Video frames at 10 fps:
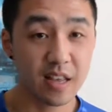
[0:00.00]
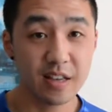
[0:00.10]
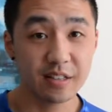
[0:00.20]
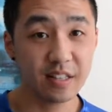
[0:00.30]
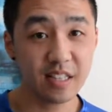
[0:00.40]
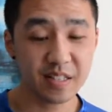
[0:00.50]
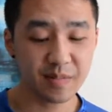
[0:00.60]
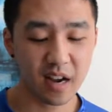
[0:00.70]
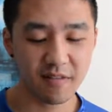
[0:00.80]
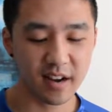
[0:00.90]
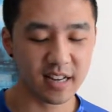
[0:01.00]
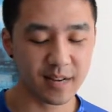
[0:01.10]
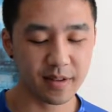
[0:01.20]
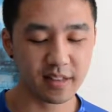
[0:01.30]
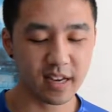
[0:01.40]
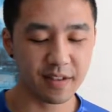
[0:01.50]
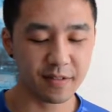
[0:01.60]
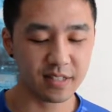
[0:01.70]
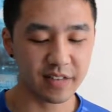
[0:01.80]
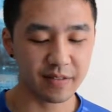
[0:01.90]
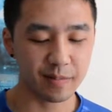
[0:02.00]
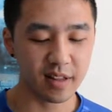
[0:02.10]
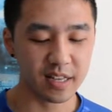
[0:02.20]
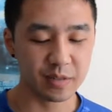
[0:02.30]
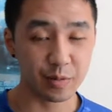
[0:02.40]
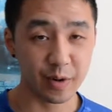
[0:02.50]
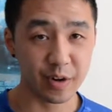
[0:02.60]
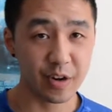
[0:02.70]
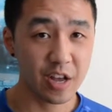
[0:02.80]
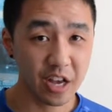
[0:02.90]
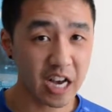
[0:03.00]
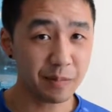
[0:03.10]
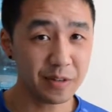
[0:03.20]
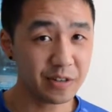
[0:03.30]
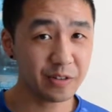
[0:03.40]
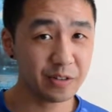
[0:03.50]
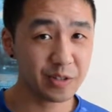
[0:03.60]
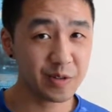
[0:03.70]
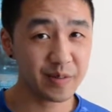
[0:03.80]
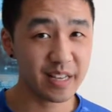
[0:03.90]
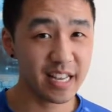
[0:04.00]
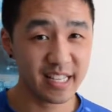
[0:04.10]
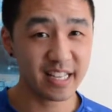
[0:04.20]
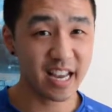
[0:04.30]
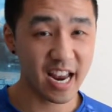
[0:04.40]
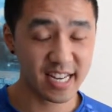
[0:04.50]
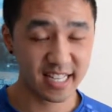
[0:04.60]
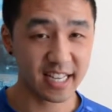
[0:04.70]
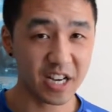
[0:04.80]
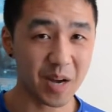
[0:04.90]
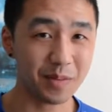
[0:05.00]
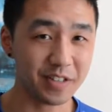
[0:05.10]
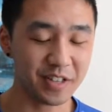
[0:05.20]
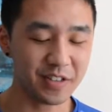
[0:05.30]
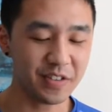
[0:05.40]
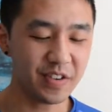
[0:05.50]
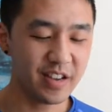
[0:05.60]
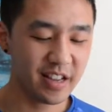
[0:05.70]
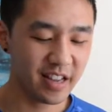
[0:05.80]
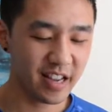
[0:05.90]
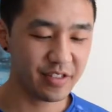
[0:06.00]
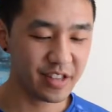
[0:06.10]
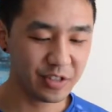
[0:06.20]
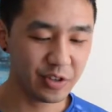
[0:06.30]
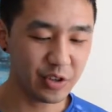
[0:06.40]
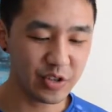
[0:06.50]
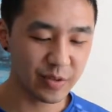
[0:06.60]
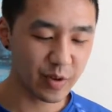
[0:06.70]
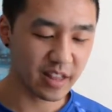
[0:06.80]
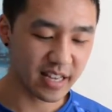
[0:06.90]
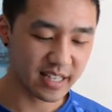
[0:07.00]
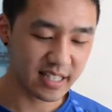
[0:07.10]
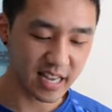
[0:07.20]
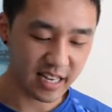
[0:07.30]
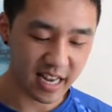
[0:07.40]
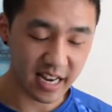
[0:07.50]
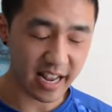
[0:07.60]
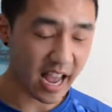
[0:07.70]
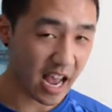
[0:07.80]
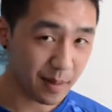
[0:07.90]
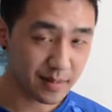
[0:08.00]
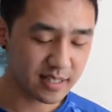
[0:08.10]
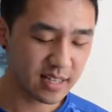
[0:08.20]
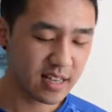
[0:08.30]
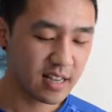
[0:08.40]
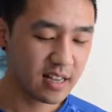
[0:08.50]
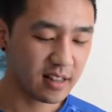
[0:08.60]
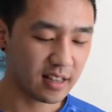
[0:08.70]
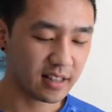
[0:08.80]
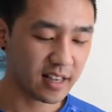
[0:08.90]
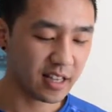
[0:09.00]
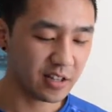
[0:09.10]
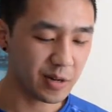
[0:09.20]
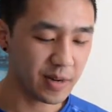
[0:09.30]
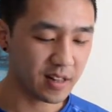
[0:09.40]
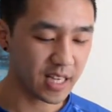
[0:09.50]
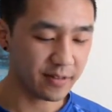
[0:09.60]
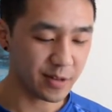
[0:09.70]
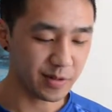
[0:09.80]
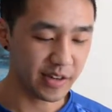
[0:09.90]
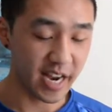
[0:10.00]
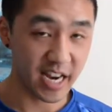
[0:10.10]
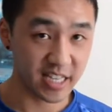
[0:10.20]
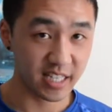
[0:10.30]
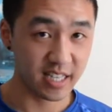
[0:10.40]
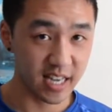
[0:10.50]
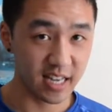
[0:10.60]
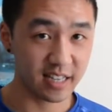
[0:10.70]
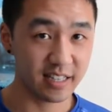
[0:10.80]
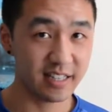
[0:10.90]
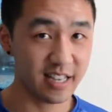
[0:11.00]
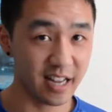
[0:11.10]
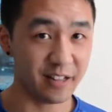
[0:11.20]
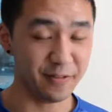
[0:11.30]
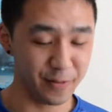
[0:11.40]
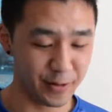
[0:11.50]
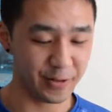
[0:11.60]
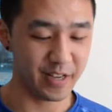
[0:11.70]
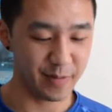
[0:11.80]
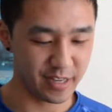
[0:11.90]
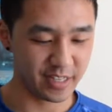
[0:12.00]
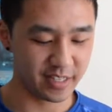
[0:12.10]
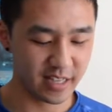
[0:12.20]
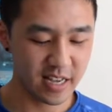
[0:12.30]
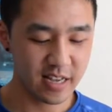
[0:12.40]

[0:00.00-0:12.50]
So this is my finding about the iPhone 7 Plus, where optical zoom isn't actually optical unless you're using one of these dedicated apps like the Adobe Lightroom to actually take telephoto images.